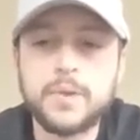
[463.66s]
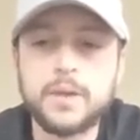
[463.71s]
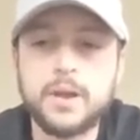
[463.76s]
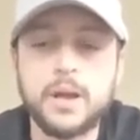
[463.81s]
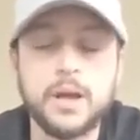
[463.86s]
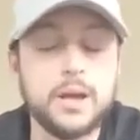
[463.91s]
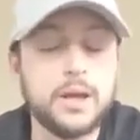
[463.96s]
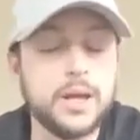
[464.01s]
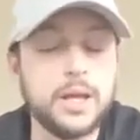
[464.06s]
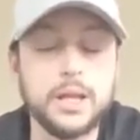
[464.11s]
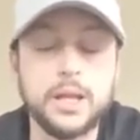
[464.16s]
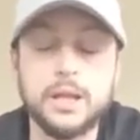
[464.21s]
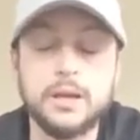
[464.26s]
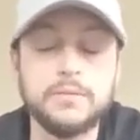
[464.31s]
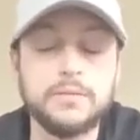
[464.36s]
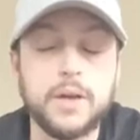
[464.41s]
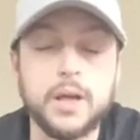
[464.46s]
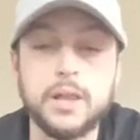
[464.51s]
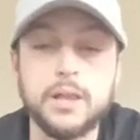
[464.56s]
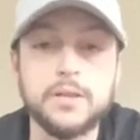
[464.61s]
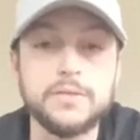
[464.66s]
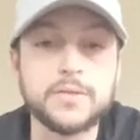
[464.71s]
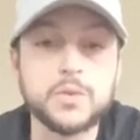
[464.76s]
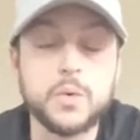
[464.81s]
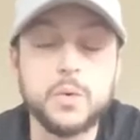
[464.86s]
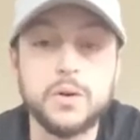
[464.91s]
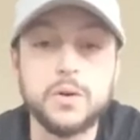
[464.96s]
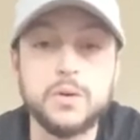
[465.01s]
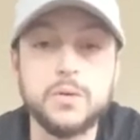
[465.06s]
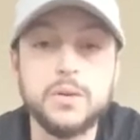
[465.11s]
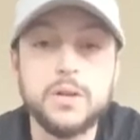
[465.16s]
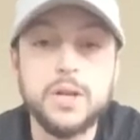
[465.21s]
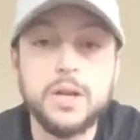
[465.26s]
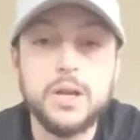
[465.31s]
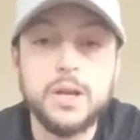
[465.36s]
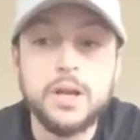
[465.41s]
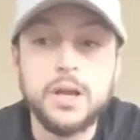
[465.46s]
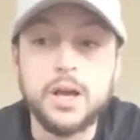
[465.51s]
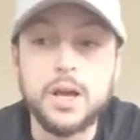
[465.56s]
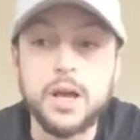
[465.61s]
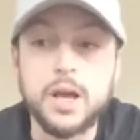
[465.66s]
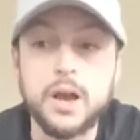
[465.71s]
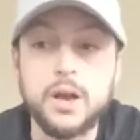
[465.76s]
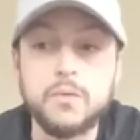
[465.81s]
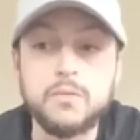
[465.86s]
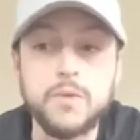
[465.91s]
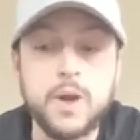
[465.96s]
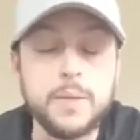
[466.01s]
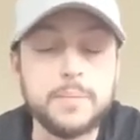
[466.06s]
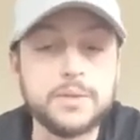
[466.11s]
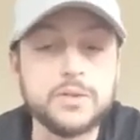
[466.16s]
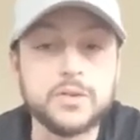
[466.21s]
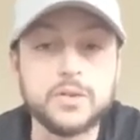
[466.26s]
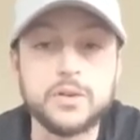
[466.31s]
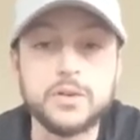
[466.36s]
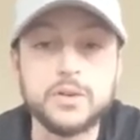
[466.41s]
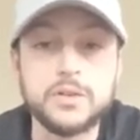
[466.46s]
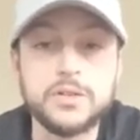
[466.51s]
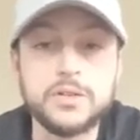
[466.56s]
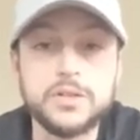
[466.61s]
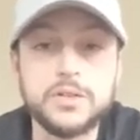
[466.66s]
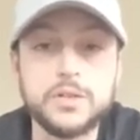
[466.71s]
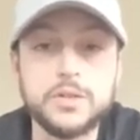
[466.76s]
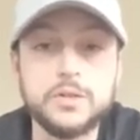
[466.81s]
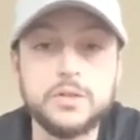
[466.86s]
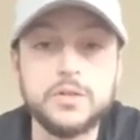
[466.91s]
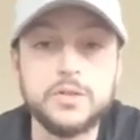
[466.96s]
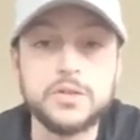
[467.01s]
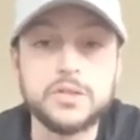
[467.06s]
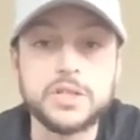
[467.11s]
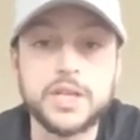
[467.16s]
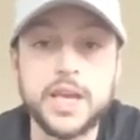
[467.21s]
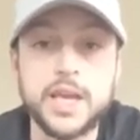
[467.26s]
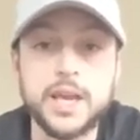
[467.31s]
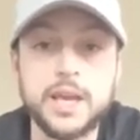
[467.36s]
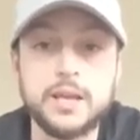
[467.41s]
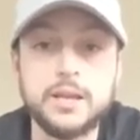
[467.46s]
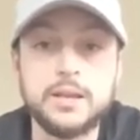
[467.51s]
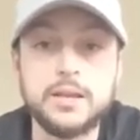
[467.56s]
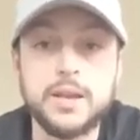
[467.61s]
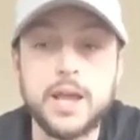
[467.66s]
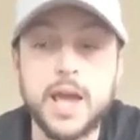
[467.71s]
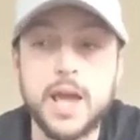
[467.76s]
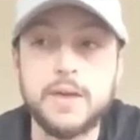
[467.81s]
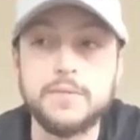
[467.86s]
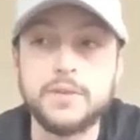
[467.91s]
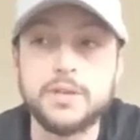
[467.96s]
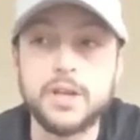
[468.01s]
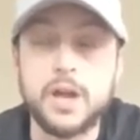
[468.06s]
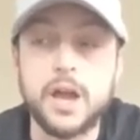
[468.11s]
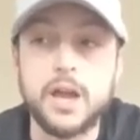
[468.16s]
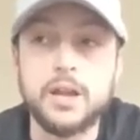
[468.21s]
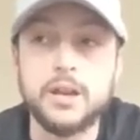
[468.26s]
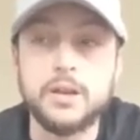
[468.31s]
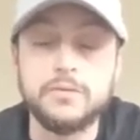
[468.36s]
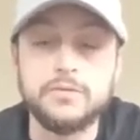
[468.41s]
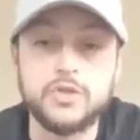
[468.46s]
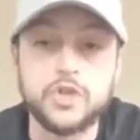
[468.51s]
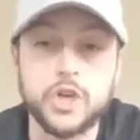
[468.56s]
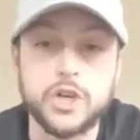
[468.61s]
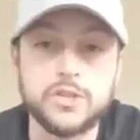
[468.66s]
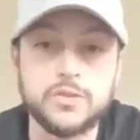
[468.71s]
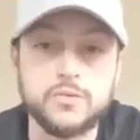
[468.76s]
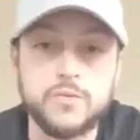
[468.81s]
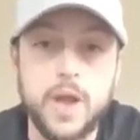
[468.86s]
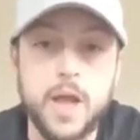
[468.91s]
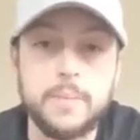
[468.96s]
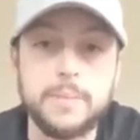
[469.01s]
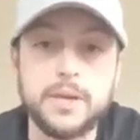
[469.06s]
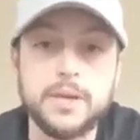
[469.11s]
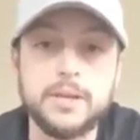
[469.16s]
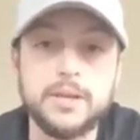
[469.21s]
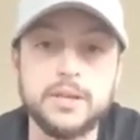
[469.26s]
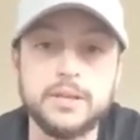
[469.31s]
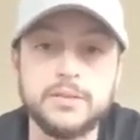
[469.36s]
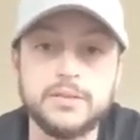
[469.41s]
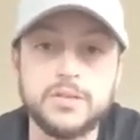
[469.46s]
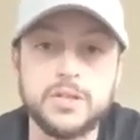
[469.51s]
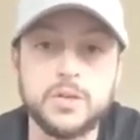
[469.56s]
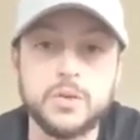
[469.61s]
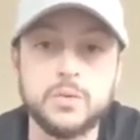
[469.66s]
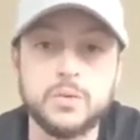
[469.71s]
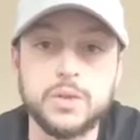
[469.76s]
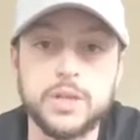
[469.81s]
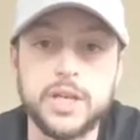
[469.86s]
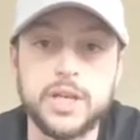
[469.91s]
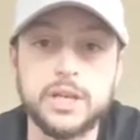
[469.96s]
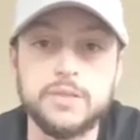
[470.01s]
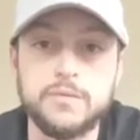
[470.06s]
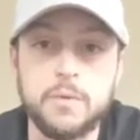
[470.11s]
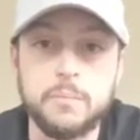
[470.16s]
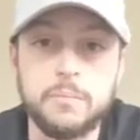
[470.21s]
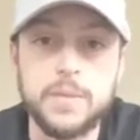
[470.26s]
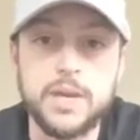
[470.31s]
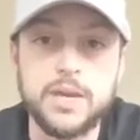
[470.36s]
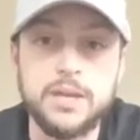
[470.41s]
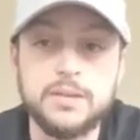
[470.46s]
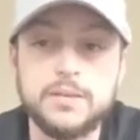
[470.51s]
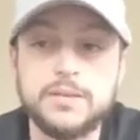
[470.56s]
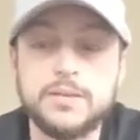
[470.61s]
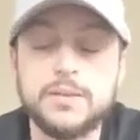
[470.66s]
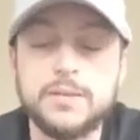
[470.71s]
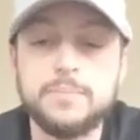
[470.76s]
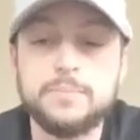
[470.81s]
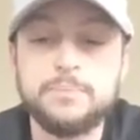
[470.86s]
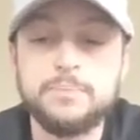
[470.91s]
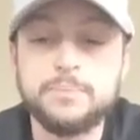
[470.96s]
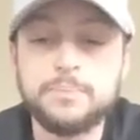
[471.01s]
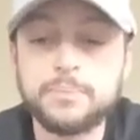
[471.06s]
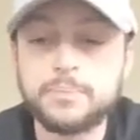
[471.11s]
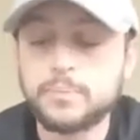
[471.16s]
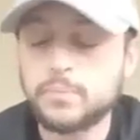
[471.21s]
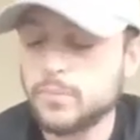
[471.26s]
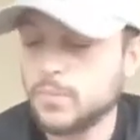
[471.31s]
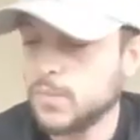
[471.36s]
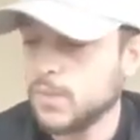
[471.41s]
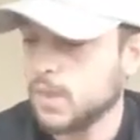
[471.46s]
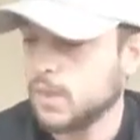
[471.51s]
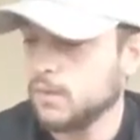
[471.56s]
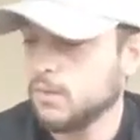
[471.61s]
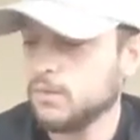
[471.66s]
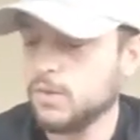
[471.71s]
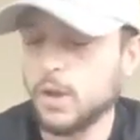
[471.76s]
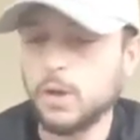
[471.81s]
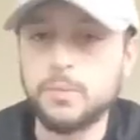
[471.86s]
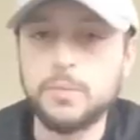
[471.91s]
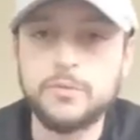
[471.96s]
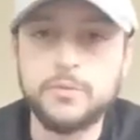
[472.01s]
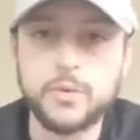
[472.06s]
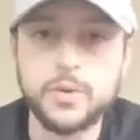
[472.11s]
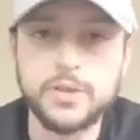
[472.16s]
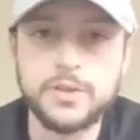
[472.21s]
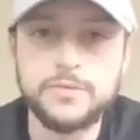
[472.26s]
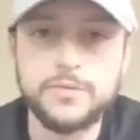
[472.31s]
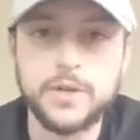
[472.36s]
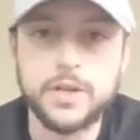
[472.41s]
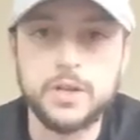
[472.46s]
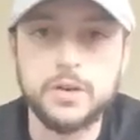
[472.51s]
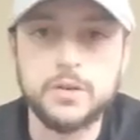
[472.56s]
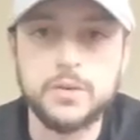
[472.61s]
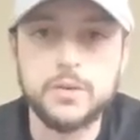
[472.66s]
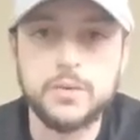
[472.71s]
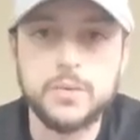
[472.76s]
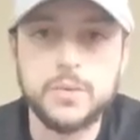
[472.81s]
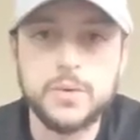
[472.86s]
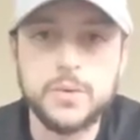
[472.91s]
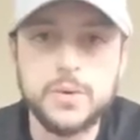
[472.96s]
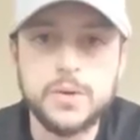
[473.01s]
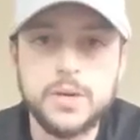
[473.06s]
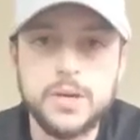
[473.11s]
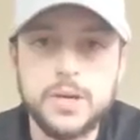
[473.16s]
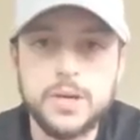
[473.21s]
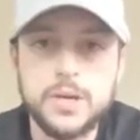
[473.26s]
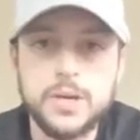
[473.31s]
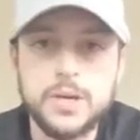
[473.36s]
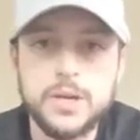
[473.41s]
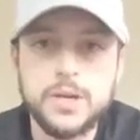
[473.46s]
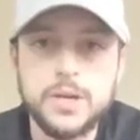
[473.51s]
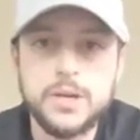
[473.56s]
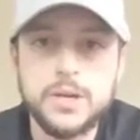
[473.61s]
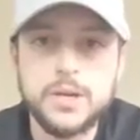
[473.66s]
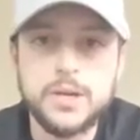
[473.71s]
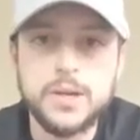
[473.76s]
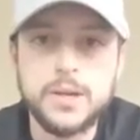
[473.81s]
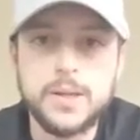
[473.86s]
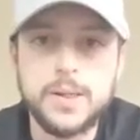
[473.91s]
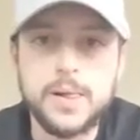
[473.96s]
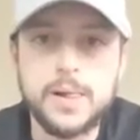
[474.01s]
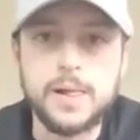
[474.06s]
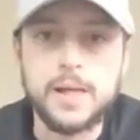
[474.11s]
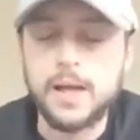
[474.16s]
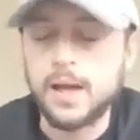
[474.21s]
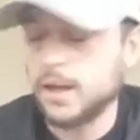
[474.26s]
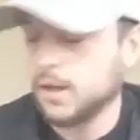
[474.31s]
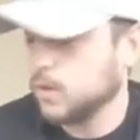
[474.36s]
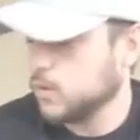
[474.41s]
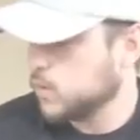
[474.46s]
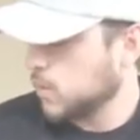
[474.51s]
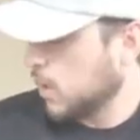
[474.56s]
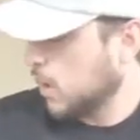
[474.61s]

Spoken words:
I love squirrel. Rabbits are good too. You just can't have a diet of just rabbit. It's too lean of a meat. So before this video goes